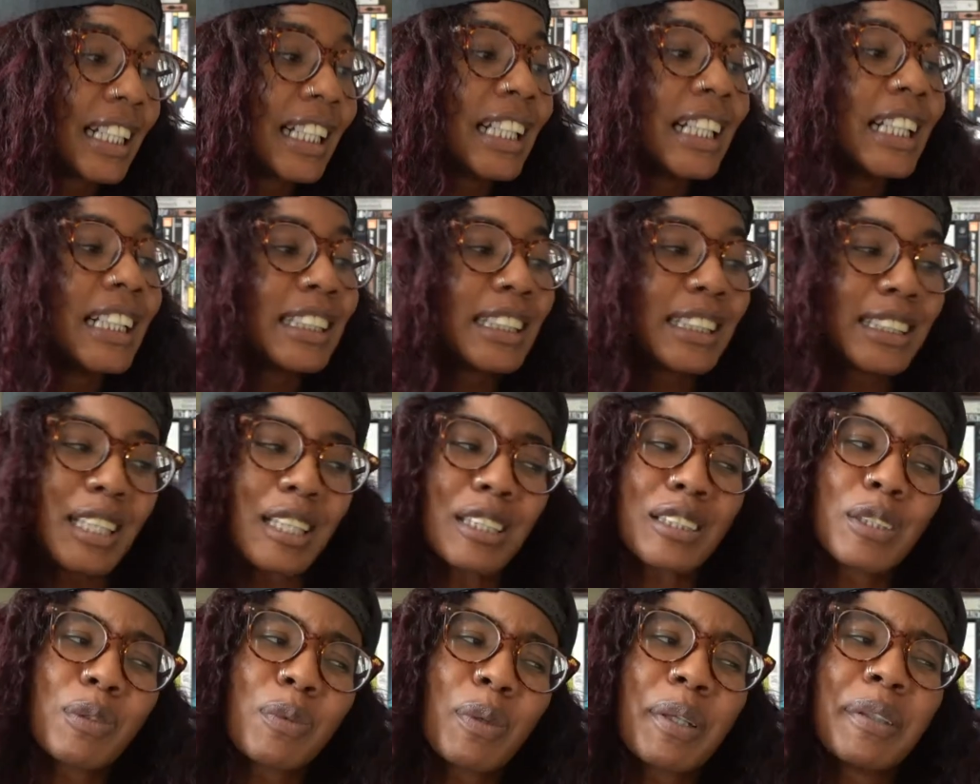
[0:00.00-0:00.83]
She's
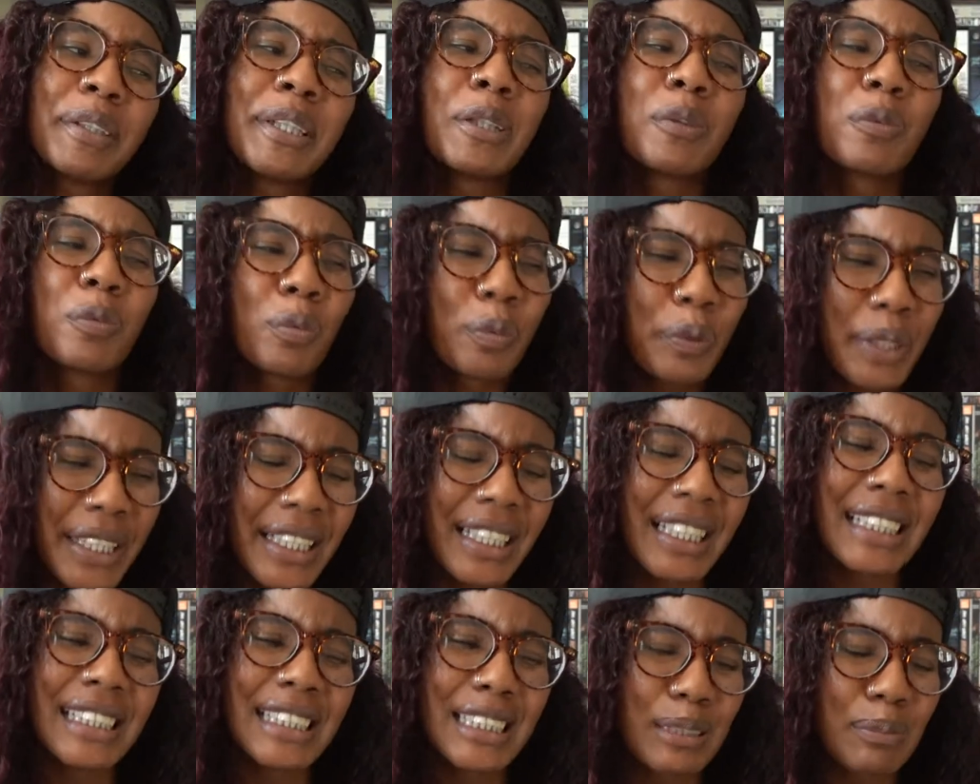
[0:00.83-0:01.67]
also wearing
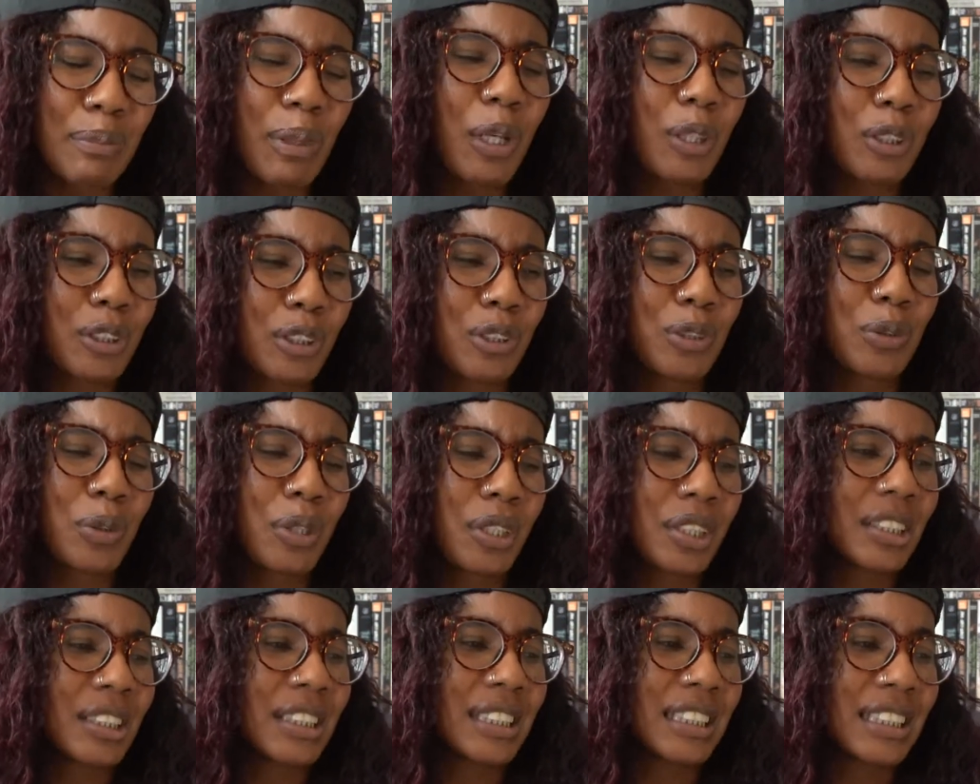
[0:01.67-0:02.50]
really small
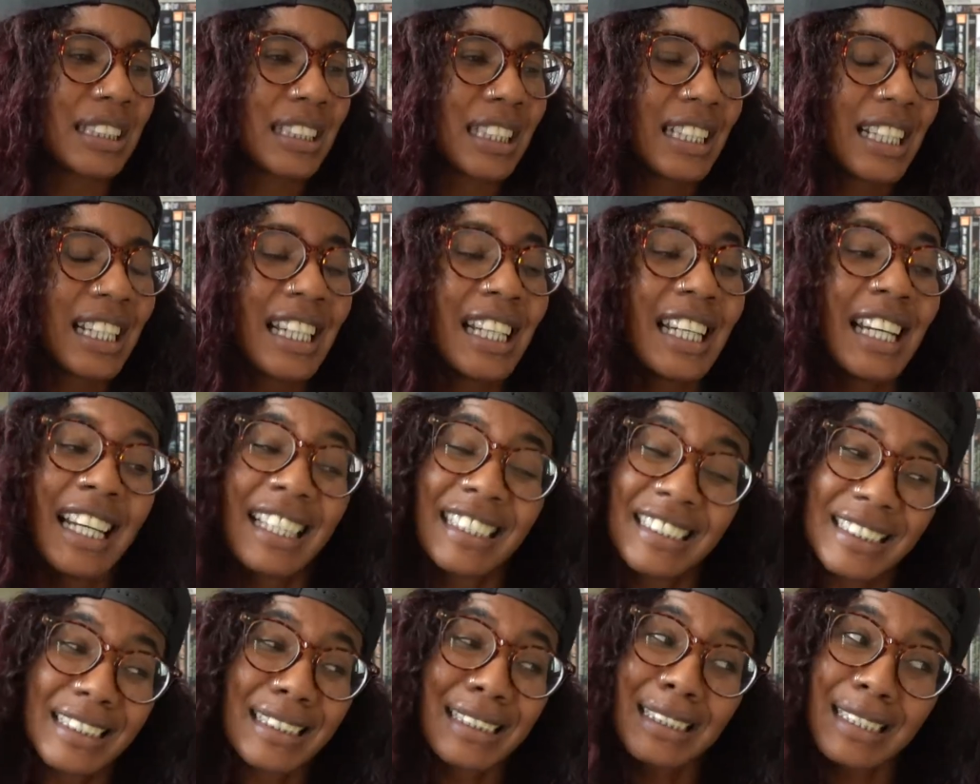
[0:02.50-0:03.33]
shorts,
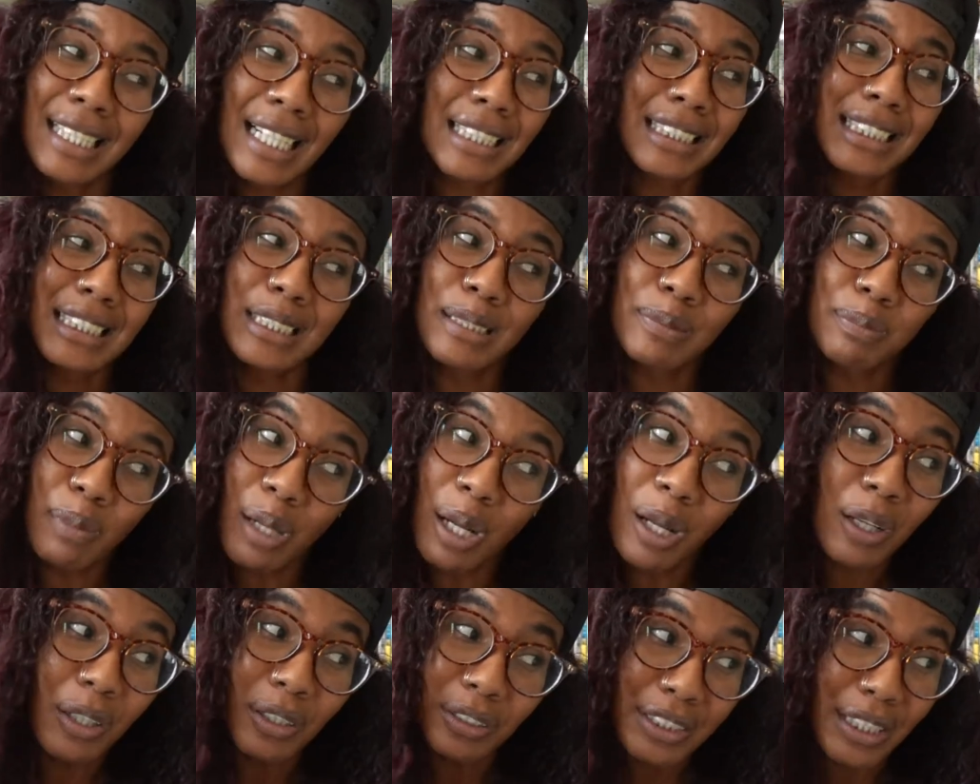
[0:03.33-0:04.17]
and she's not
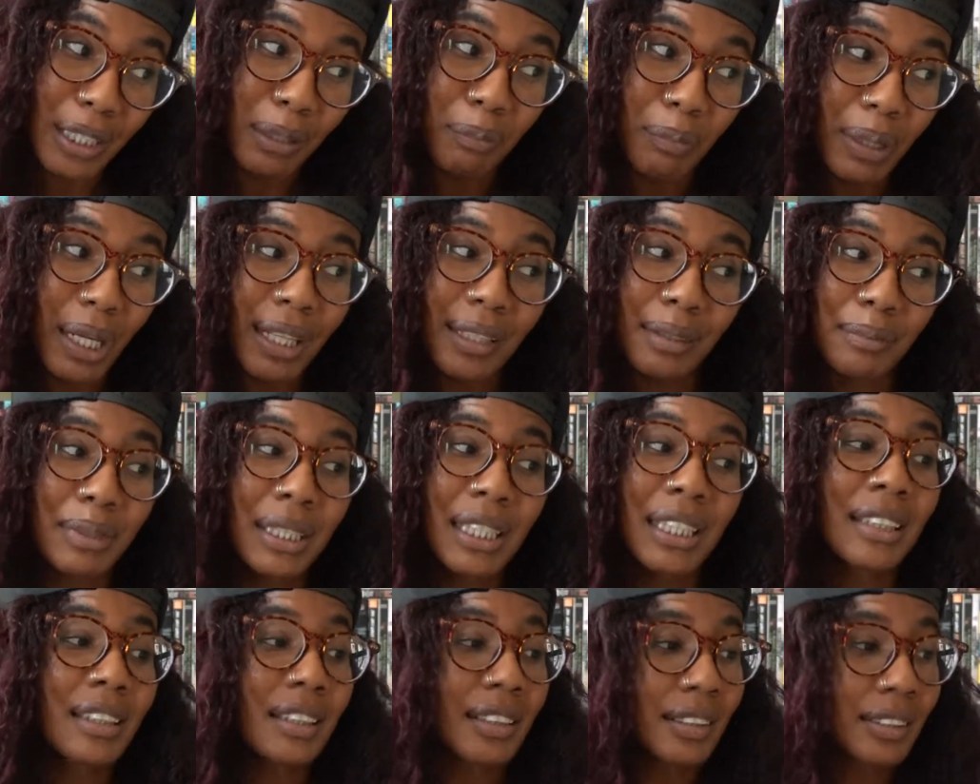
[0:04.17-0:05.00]
small down bottom
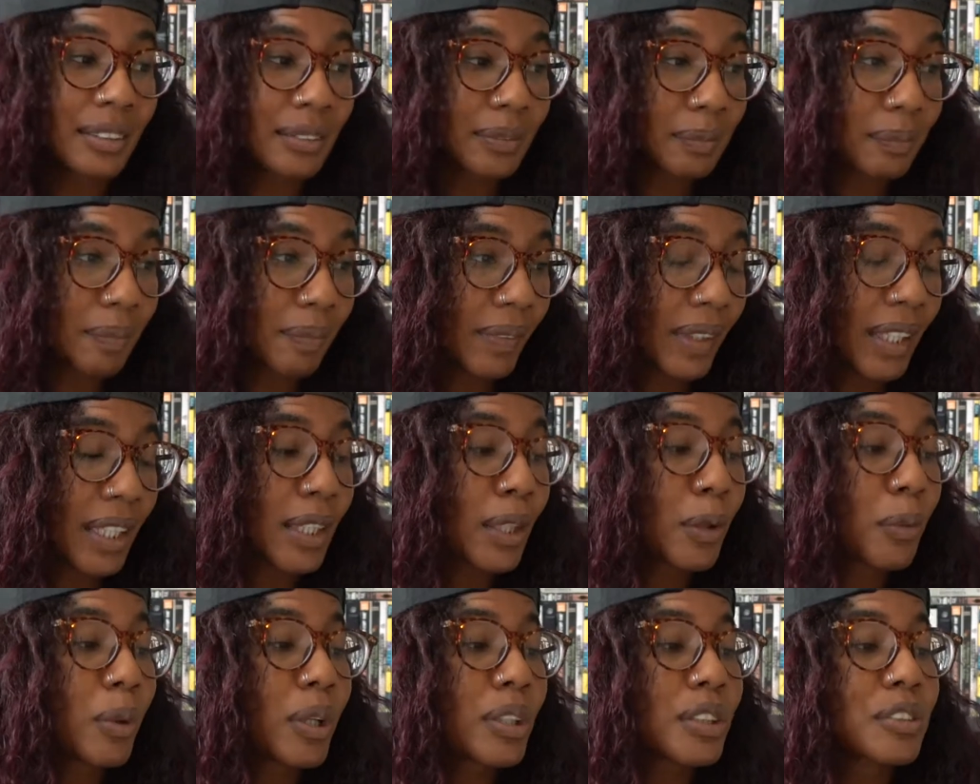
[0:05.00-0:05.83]
either. In
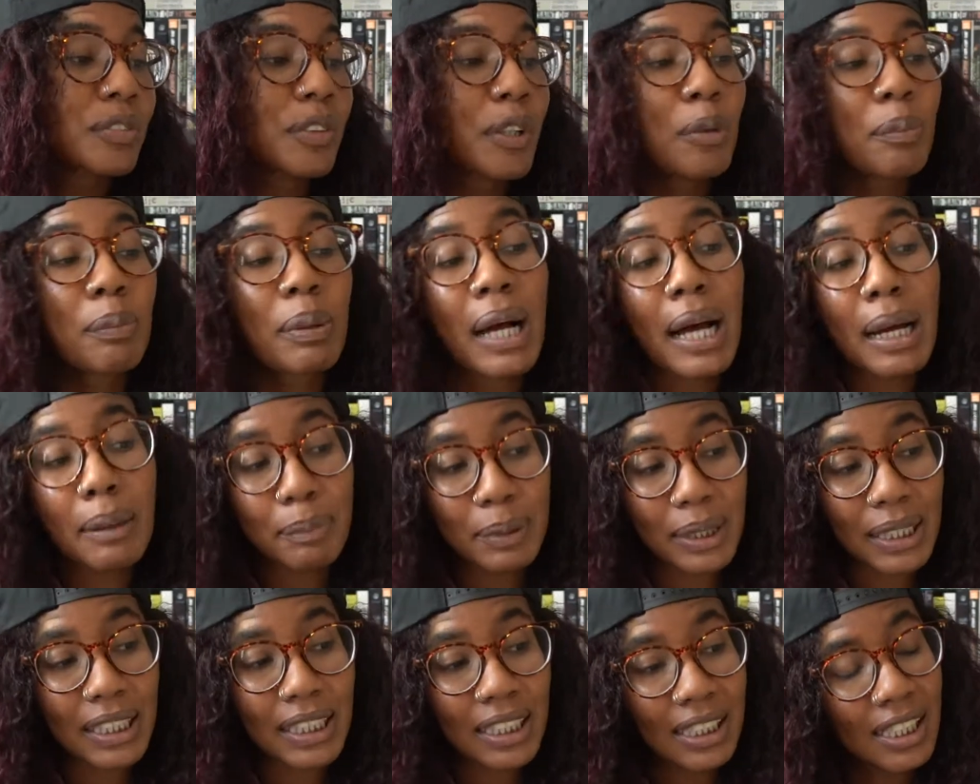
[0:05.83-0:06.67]
the words of her
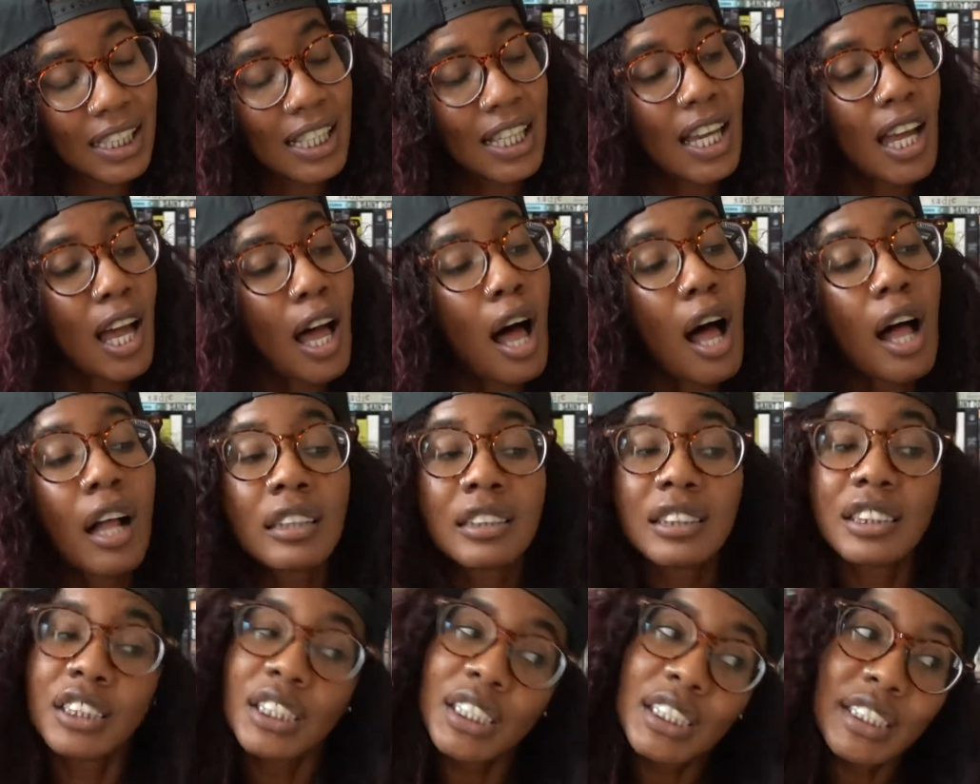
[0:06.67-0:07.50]
poppy,
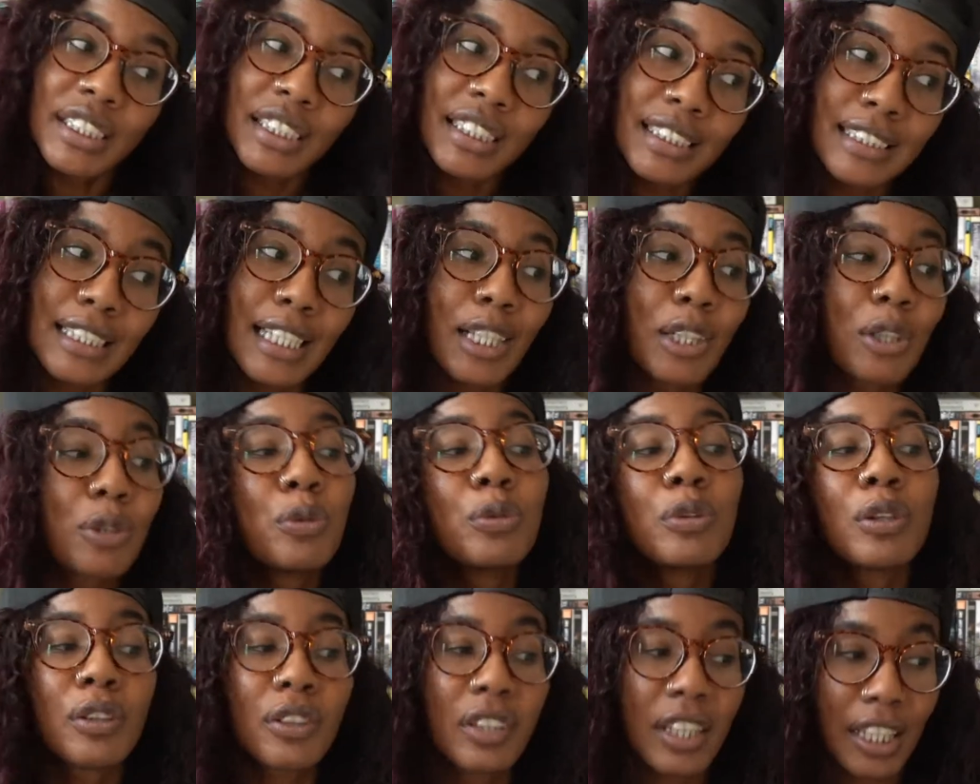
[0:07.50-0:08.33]
I'll chichis and
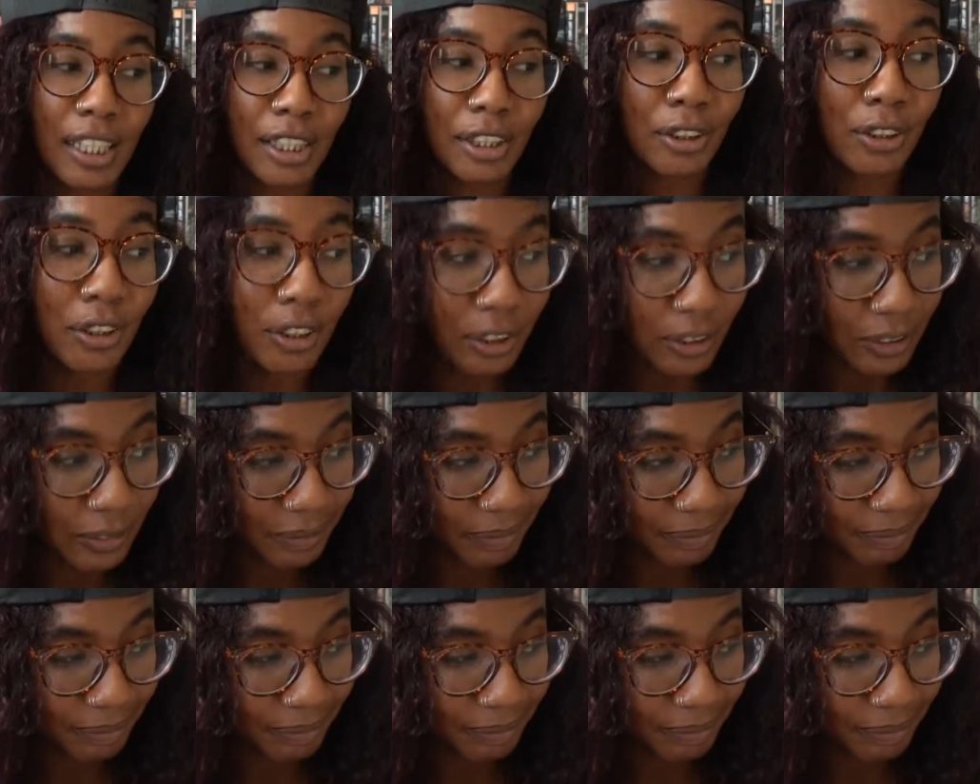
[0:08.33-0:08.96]
culo that girl.